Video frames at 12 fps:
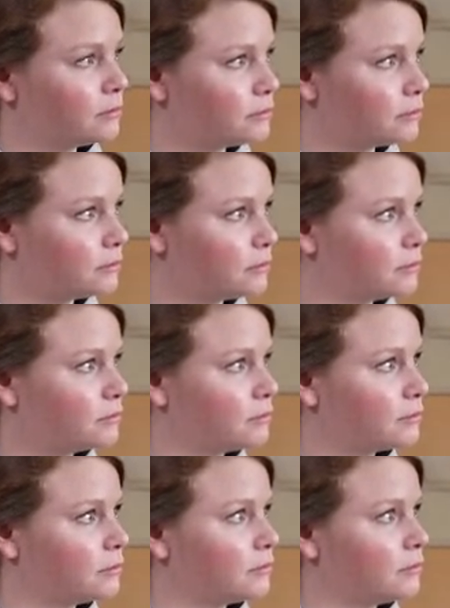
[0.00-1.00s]

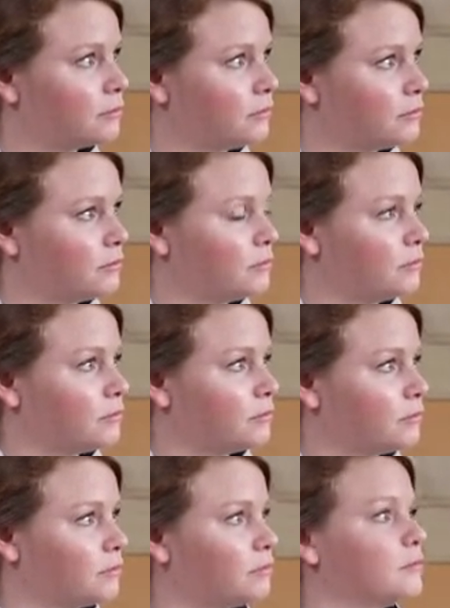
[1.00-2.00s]

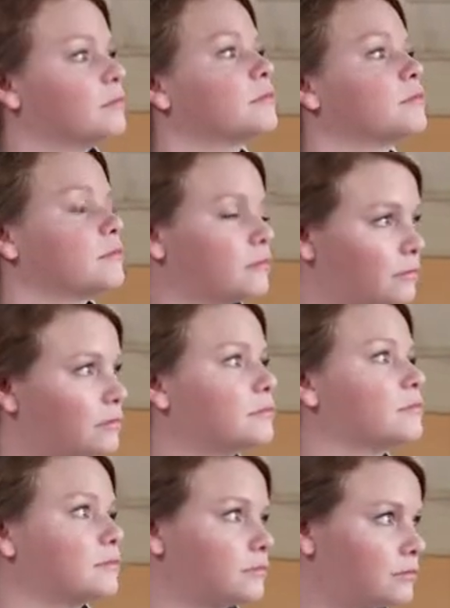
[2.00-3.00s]

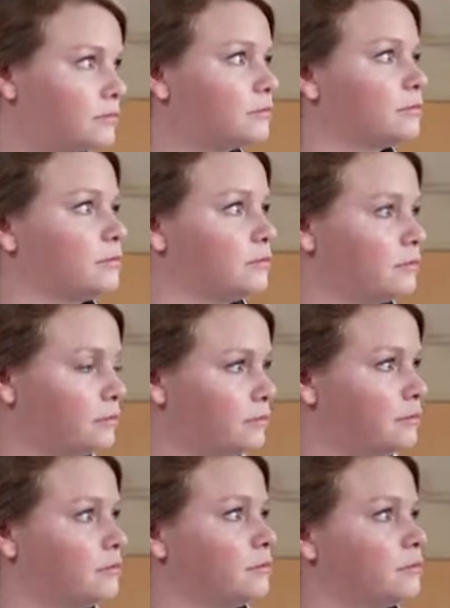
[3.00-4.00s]

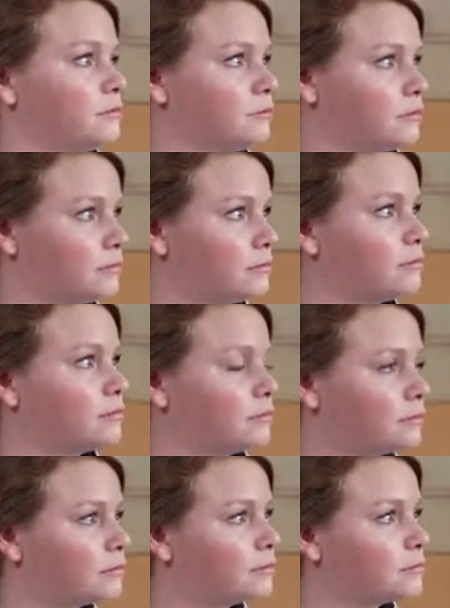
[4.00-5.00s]

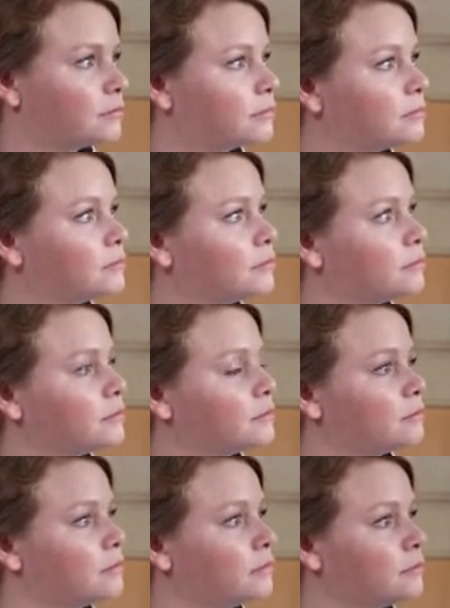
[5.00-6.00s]

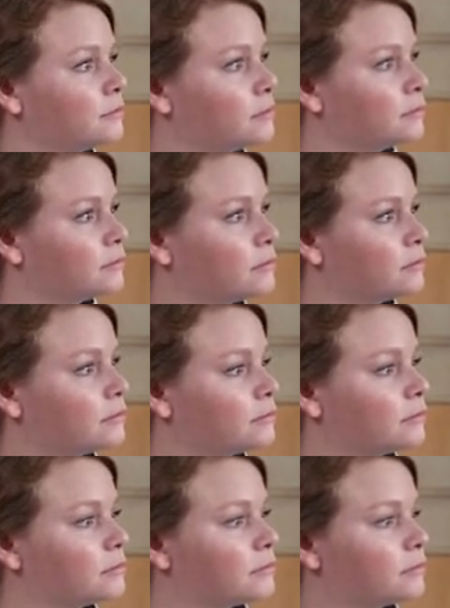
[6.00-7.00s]

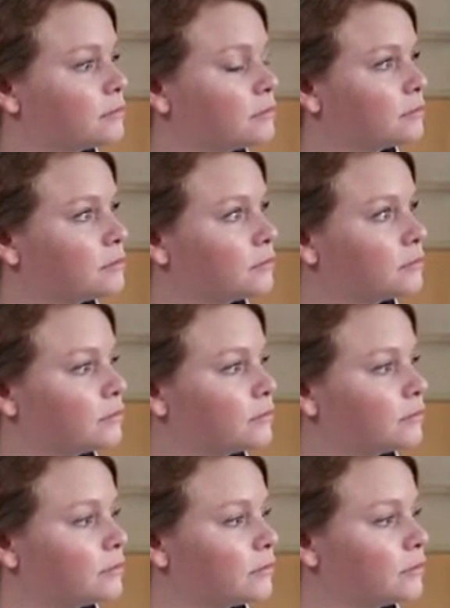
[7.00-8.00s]
(not speaking)